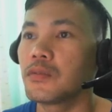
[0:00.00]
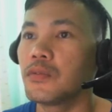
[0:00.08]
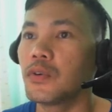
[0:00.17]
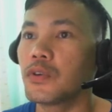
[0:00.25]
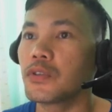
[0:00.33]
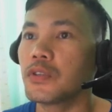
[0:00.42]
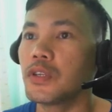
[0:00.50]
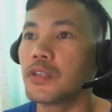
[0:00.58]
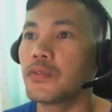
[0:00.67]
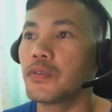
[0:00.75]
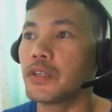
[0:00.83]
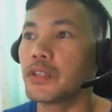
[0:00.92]
focus on this
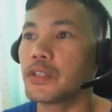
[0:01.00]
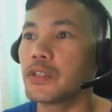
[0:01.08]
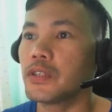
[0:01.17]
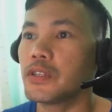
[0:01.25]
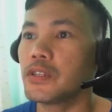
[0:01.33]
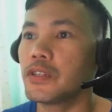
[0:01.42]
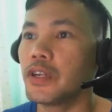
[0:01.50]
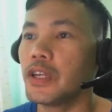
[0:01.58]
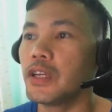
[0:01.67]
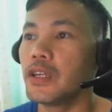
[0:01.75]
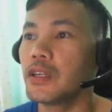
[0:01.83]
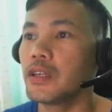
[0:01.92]
first, these
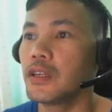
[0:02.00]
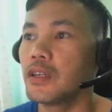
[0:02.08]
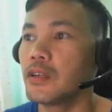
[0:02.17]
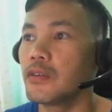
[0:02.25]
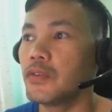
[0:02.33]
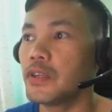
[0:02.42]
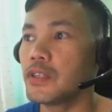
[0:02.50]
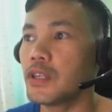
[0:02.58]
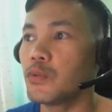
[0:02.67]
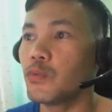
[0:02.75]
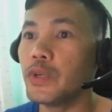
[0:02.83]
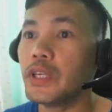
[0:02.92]
three things
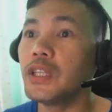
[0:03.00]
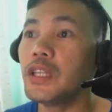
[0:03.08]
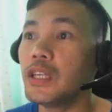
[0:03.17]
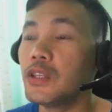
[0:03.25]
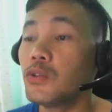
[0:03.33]
that we need